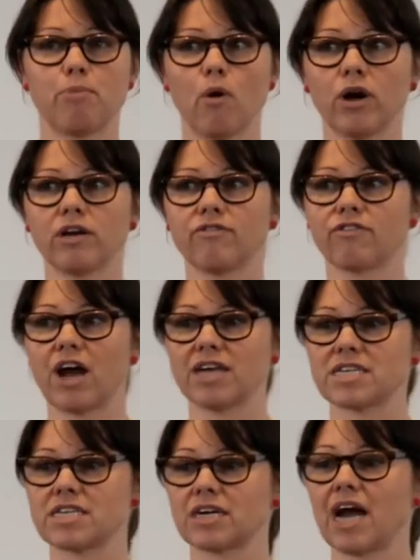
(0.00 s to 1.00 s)
important for
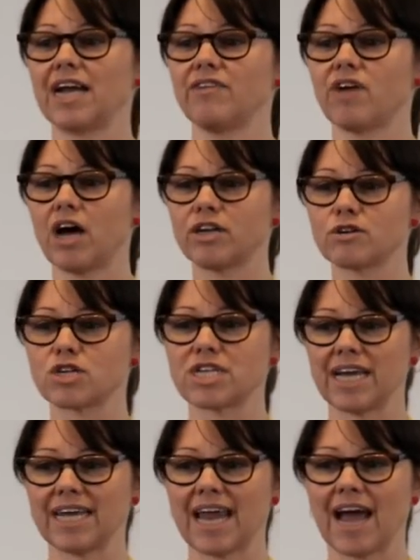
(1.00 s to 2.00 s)
us to kind of
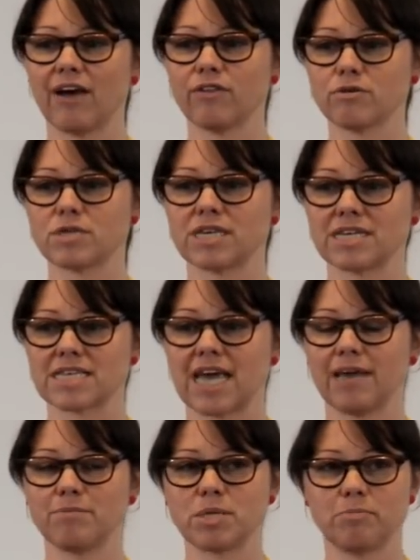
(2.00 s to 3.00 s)
understand how those things
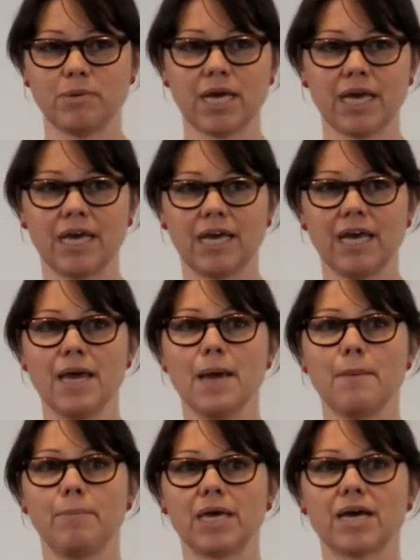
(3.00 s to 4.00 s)
came to be,
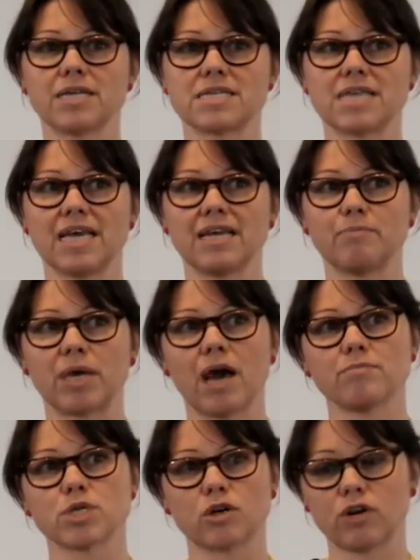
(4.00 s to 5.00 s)
because it
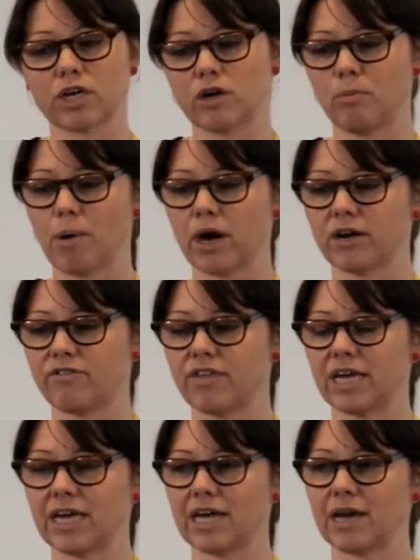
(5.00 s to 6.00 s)
becomes a critical part of
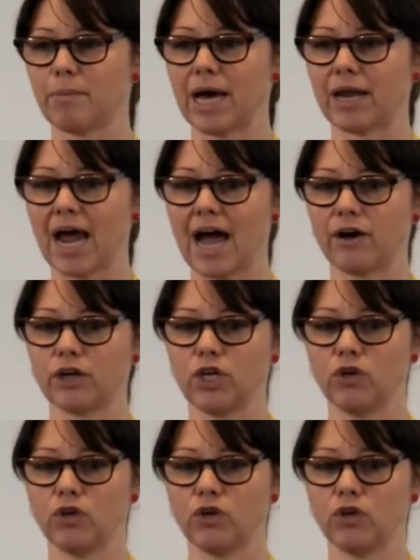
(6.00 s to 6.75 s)
thinking about how do